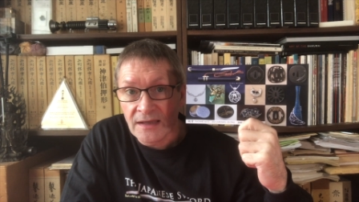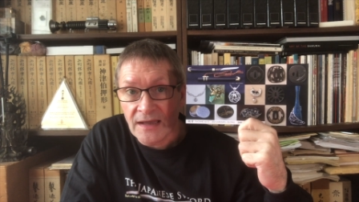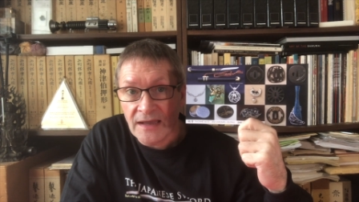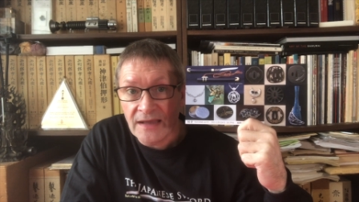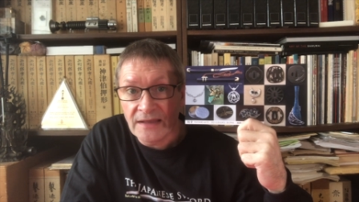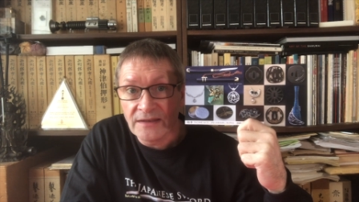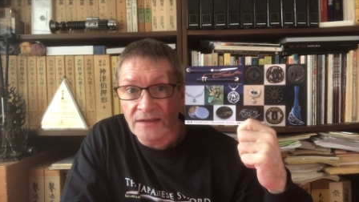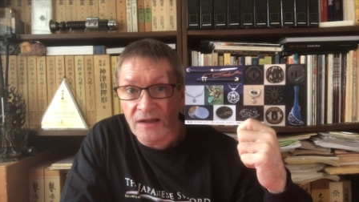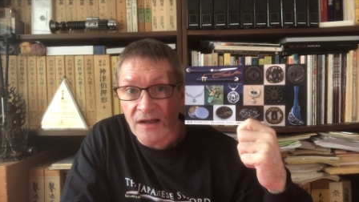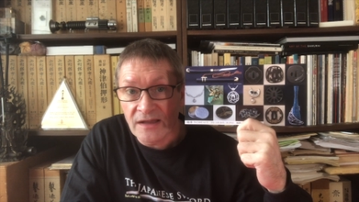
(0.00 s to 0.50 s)

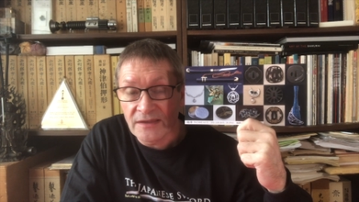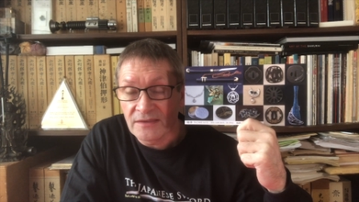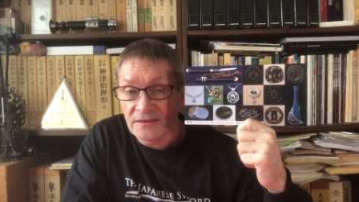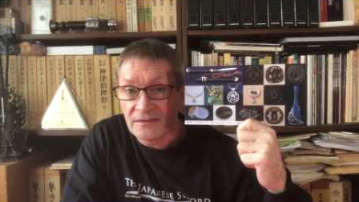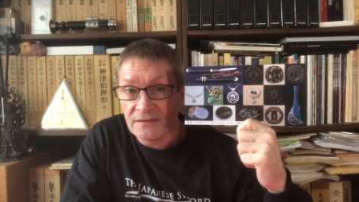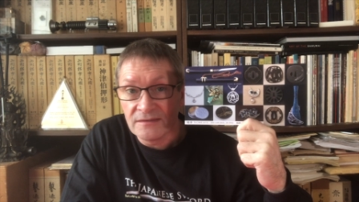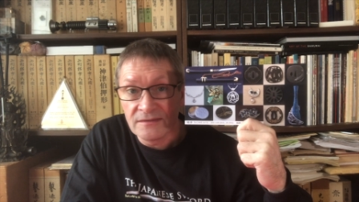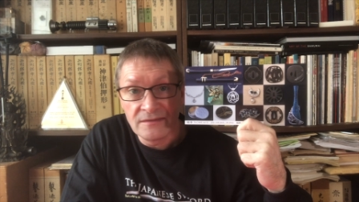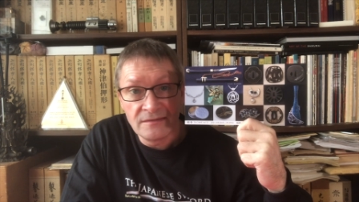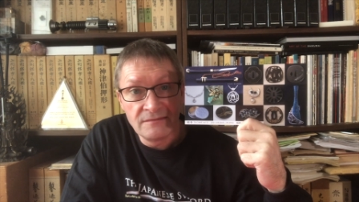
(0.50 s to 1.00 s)
and I've
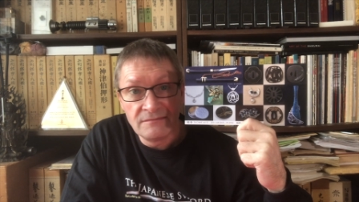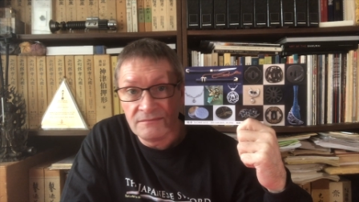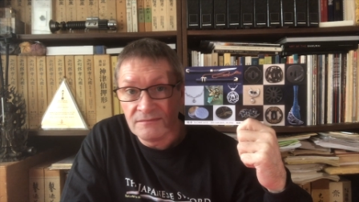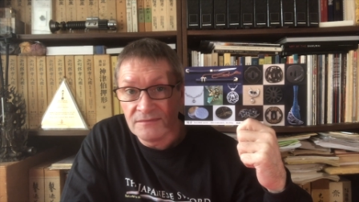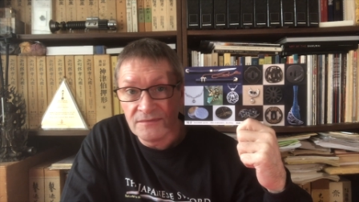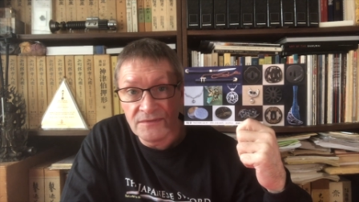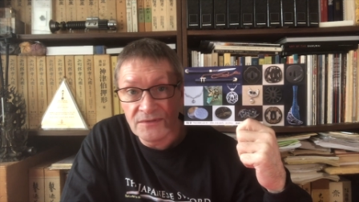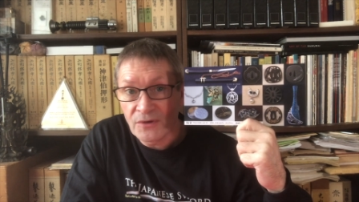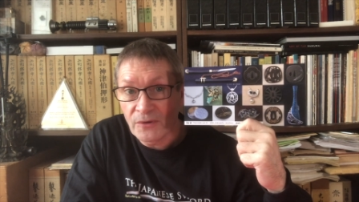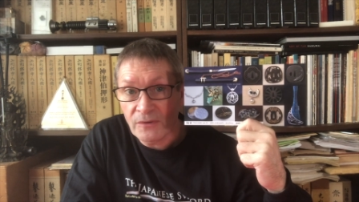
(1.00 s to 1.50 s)

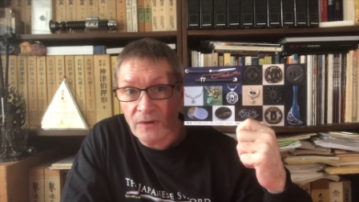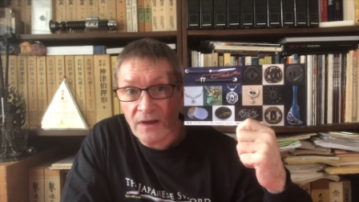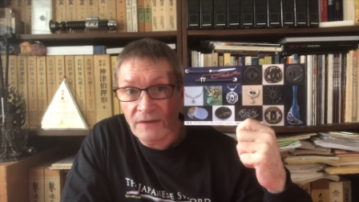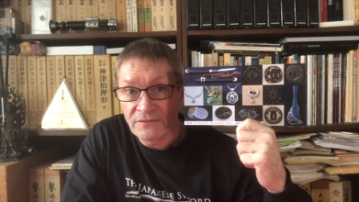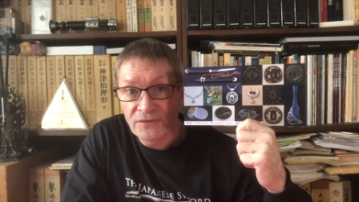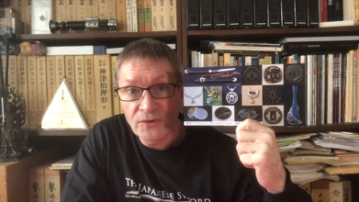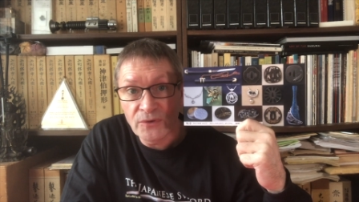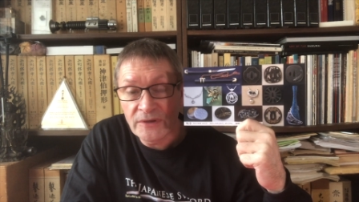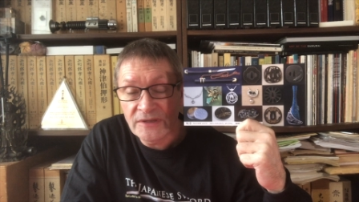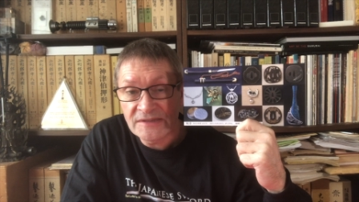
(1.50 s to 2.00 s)

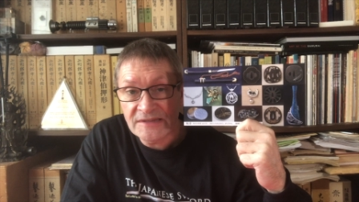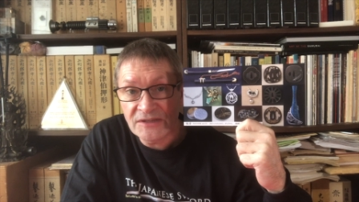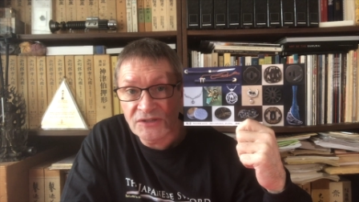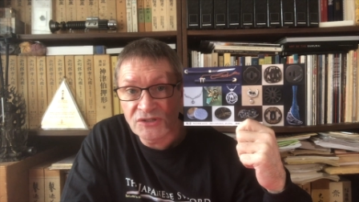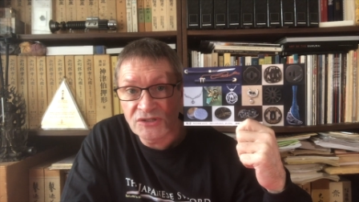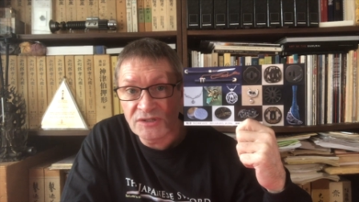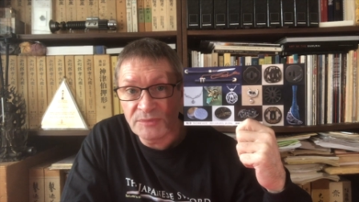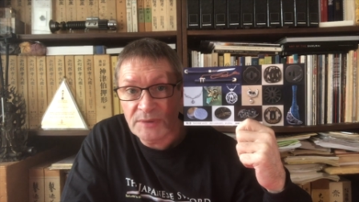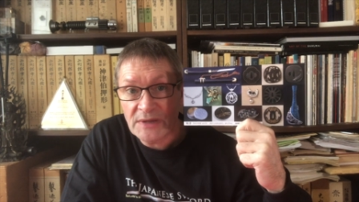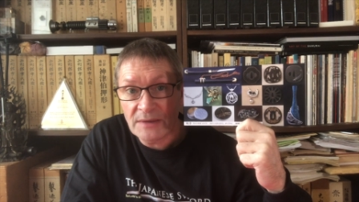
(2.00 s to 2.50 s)
no
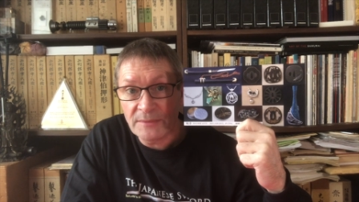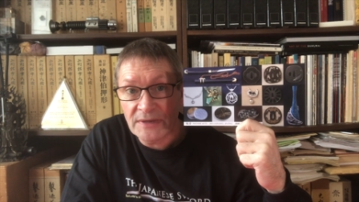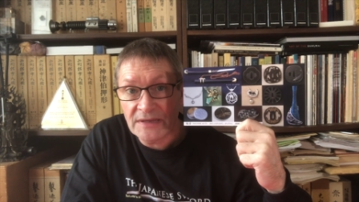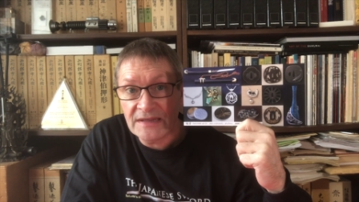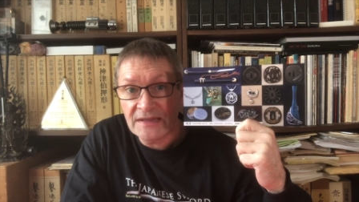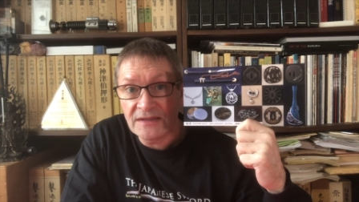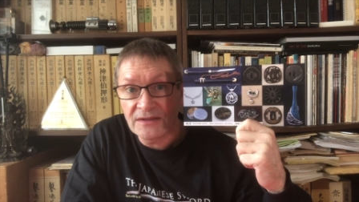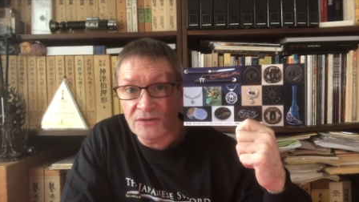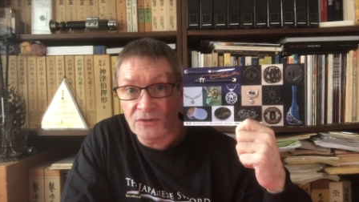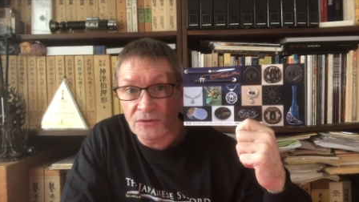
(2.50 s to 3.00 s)
intention to become a
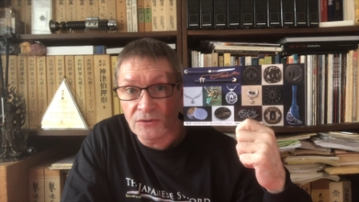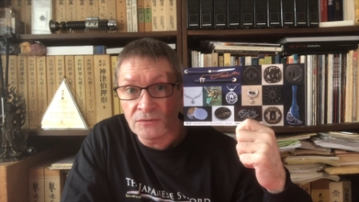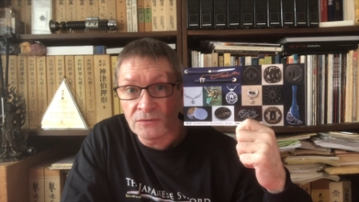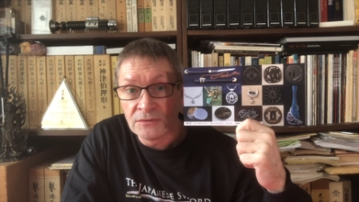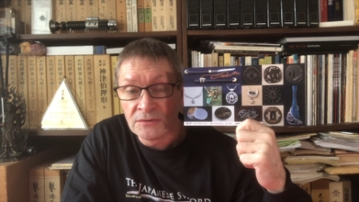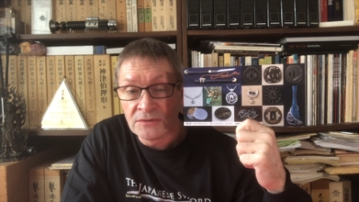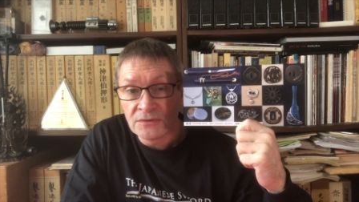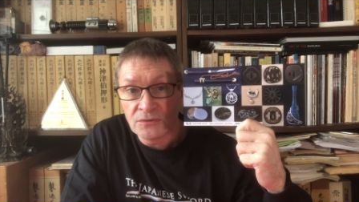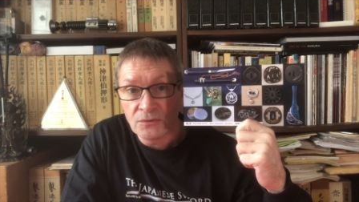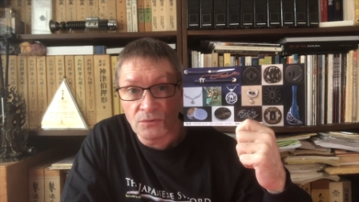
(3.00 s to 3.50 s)
Kinko
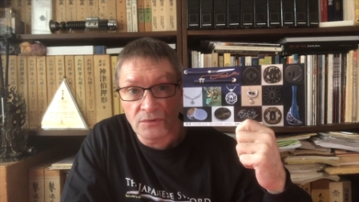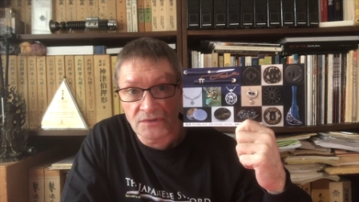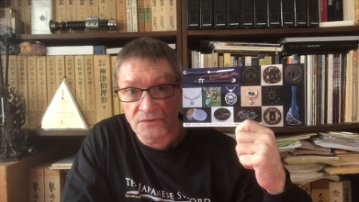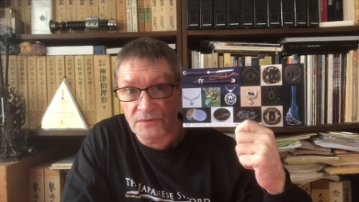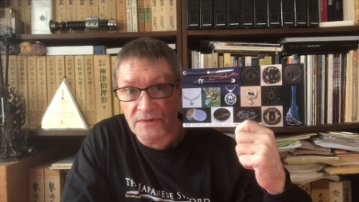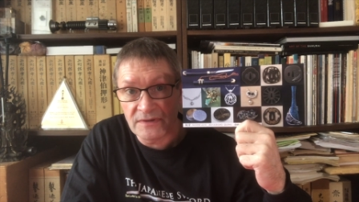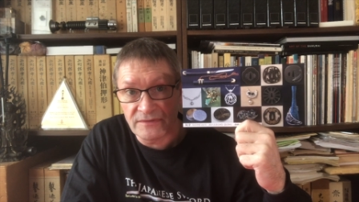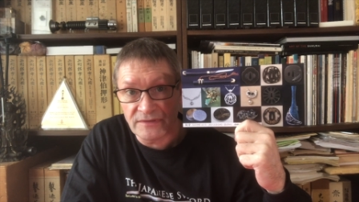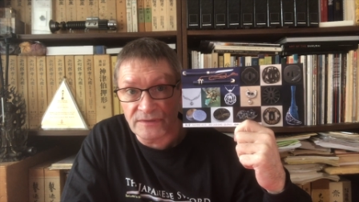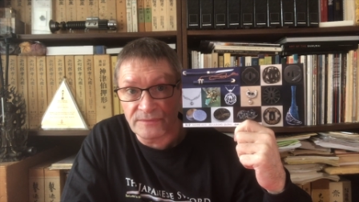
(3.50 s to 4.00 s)

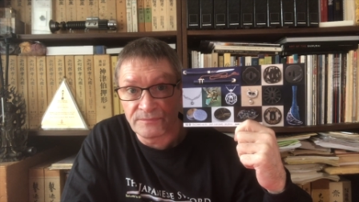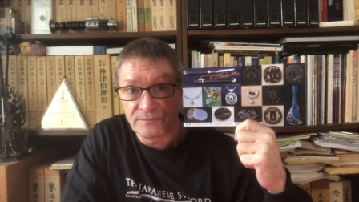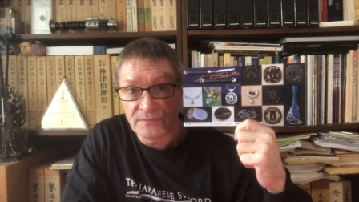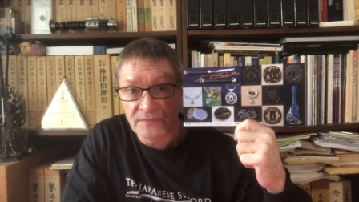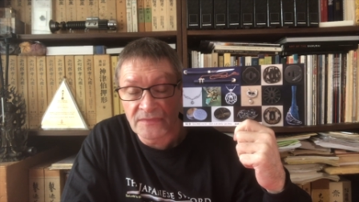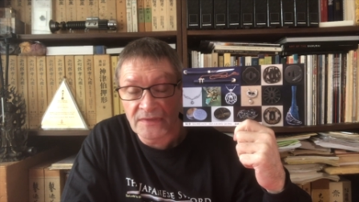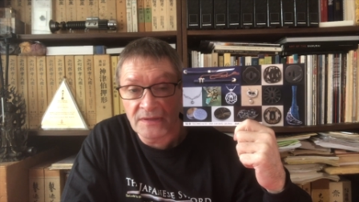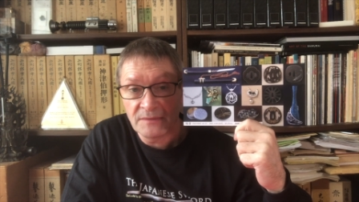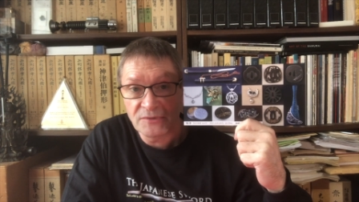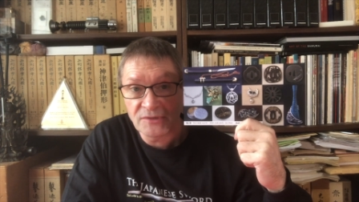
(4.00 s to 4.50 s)
whatsoever.
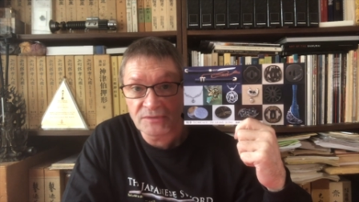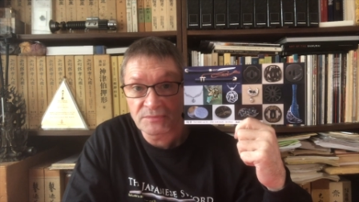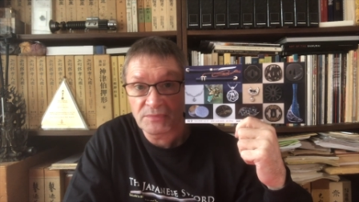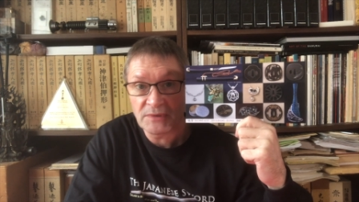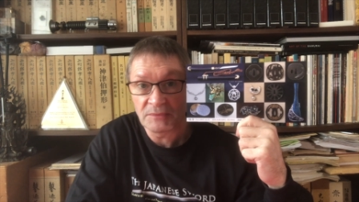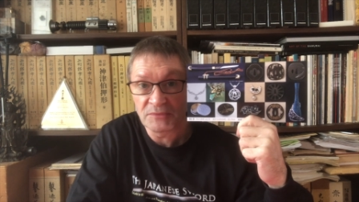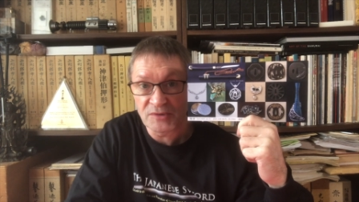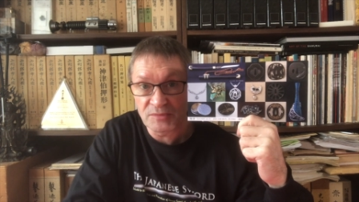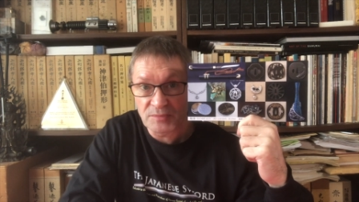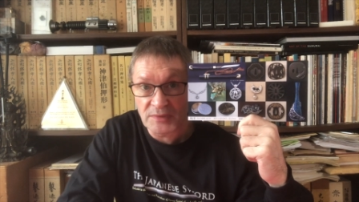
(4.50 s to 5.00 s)

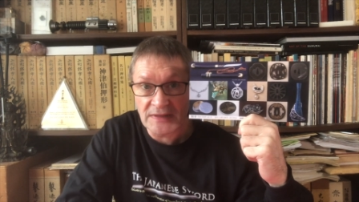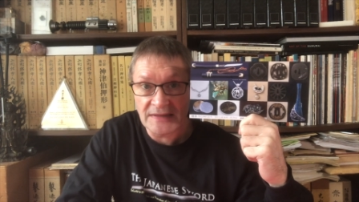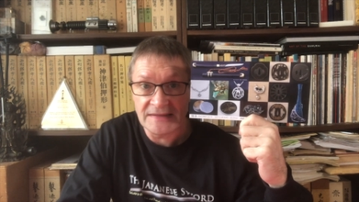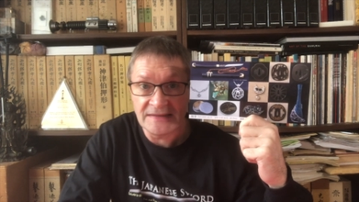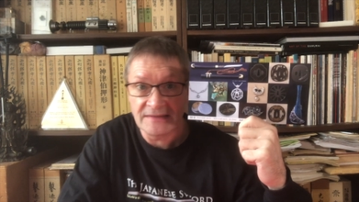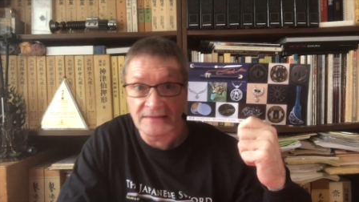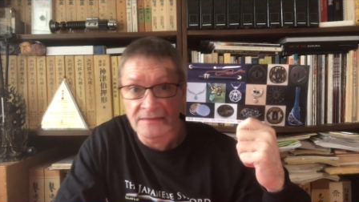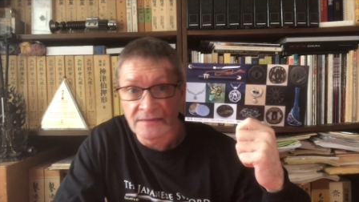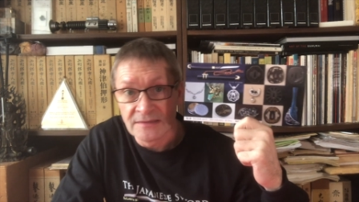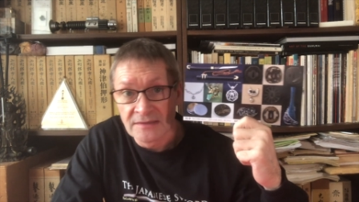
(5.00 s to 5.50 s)
I'm just
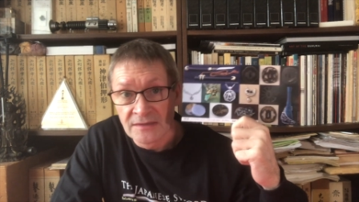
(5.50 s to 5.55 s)
playing.